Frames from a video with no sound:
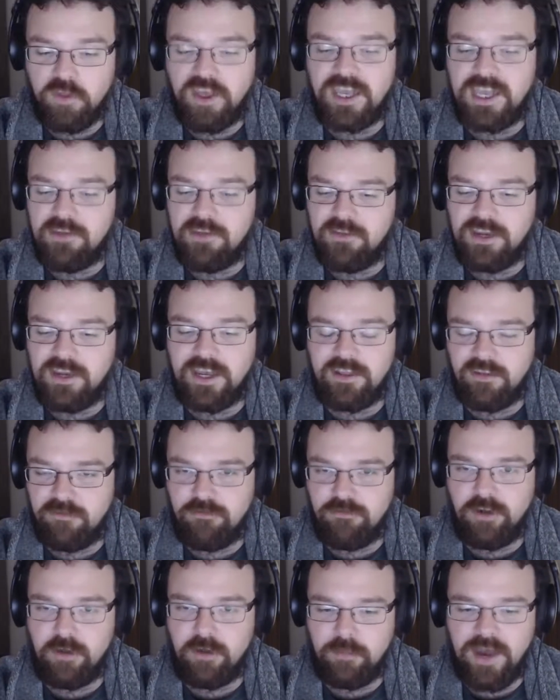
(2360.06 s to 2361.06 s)
even get to
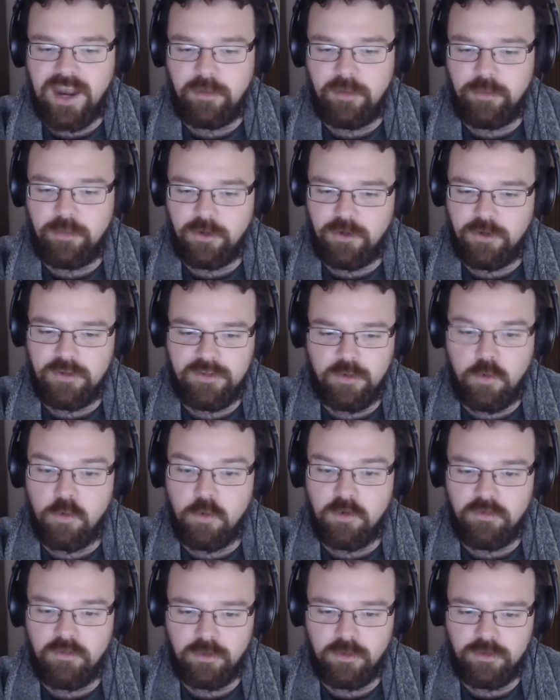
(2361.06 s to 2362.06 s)
strike back, because
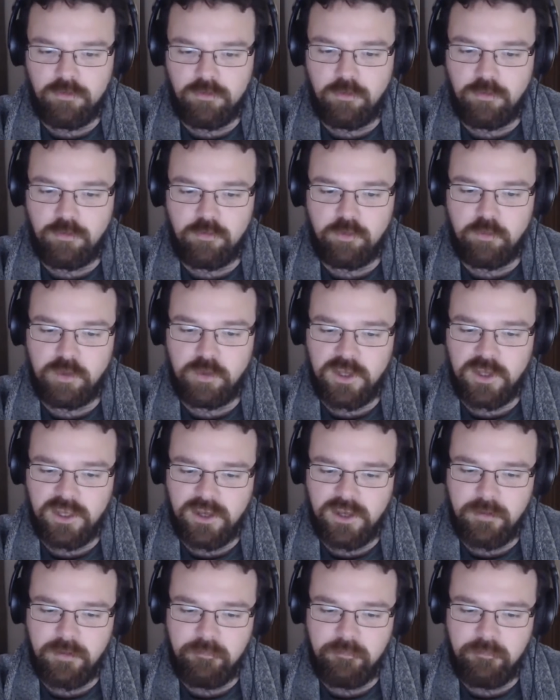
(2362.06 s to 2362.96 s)
all of your squad will be